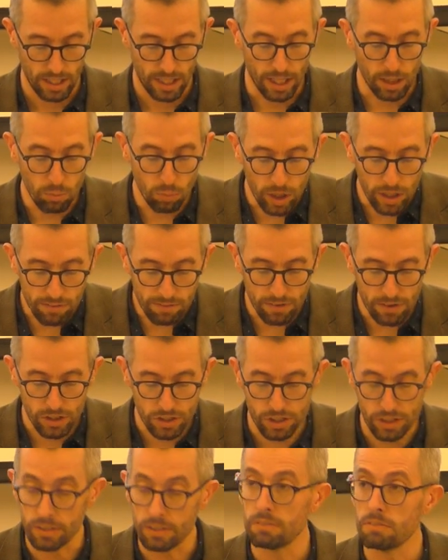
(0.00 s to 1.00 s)
In one
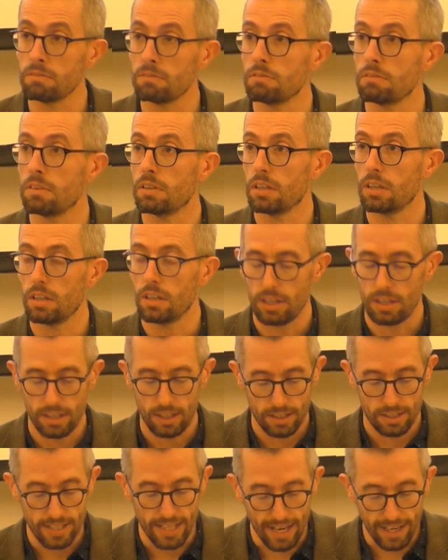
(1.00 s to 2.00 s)
version,
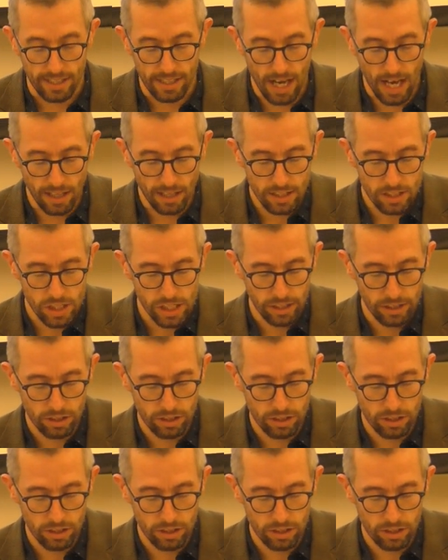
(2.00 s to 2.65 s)
technology